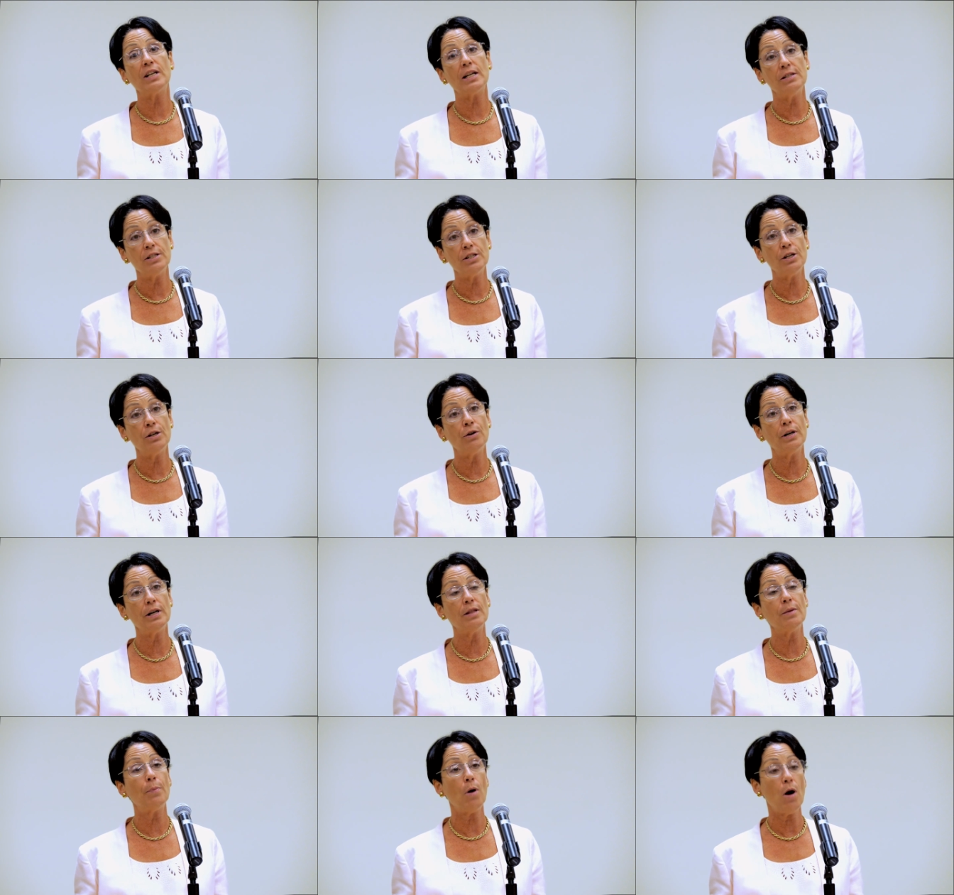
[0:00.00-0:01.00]
consider it
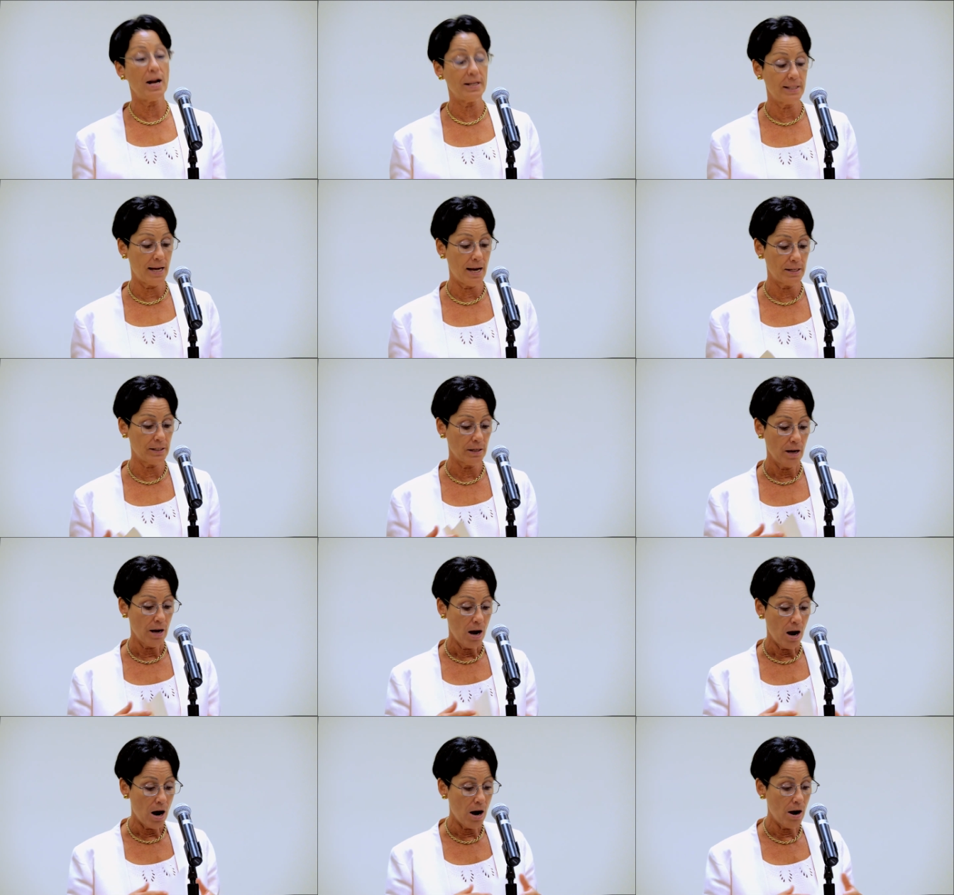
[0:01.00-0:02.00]
in the process
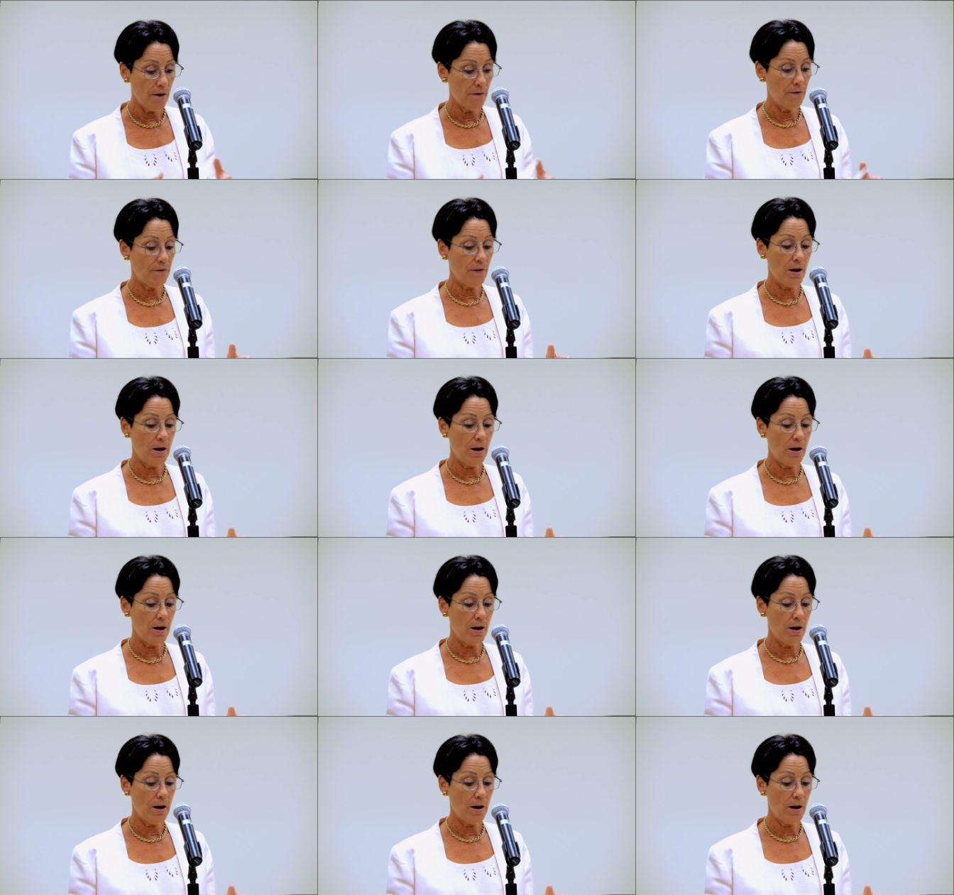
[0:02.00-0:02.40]
of